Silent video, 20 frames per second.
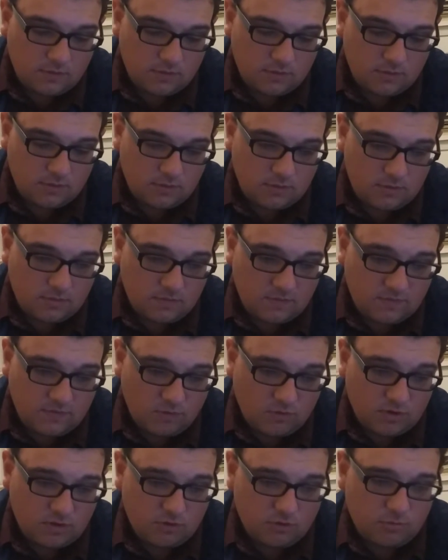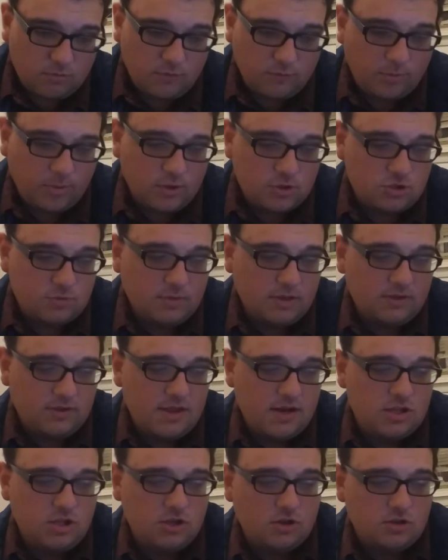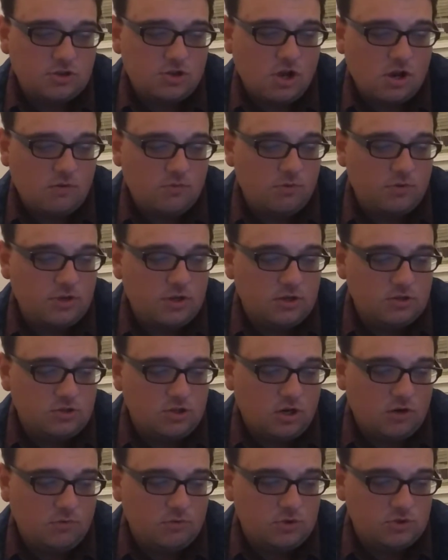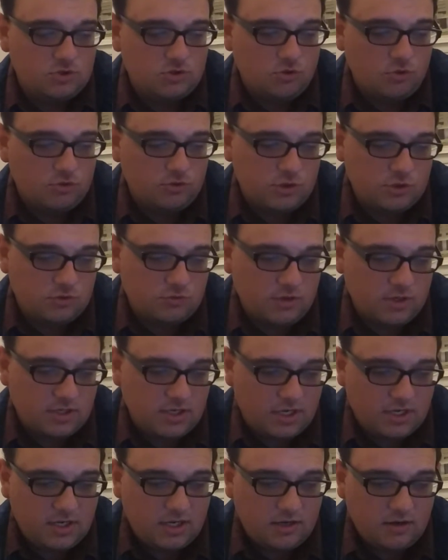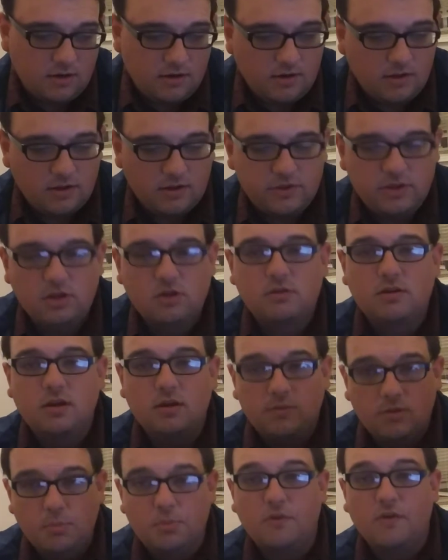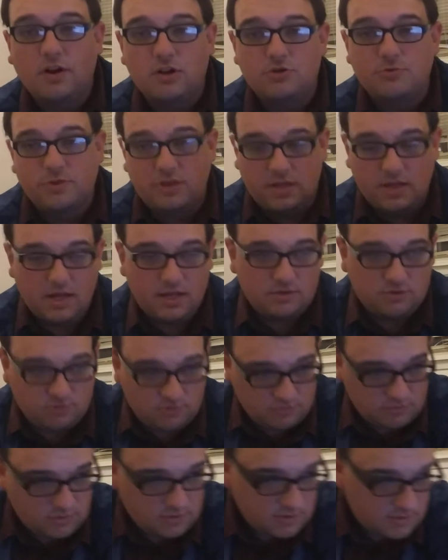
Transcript: And if you want to learn more information about that, you can talk. You can talk with your school district, and they'll get, the provide you with the answers.